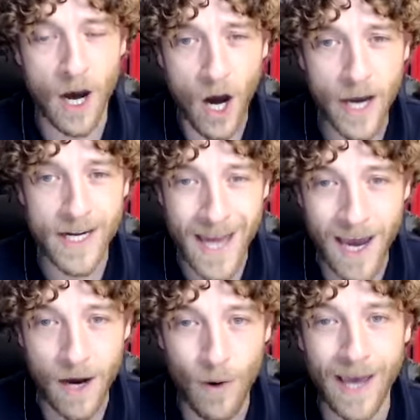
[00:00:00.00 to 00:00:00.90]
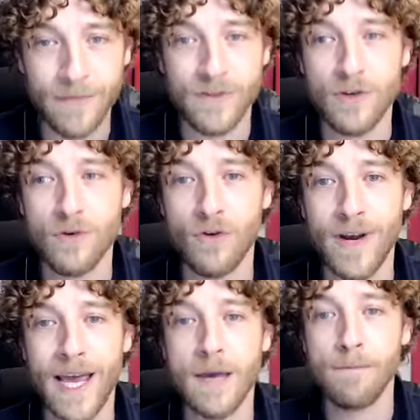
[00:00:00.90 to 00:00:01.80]
I now have to
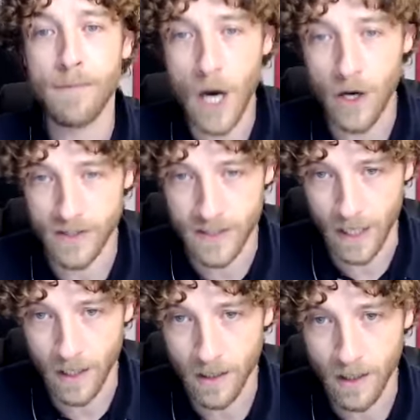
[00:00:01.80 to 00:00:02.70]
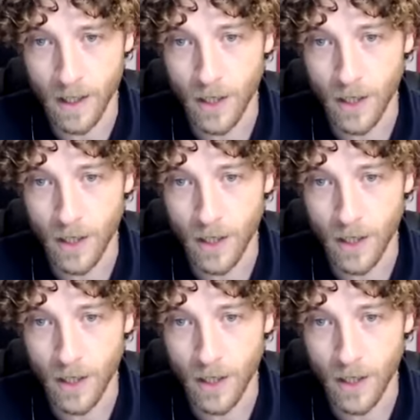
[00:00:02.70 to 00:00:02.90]
create marketing,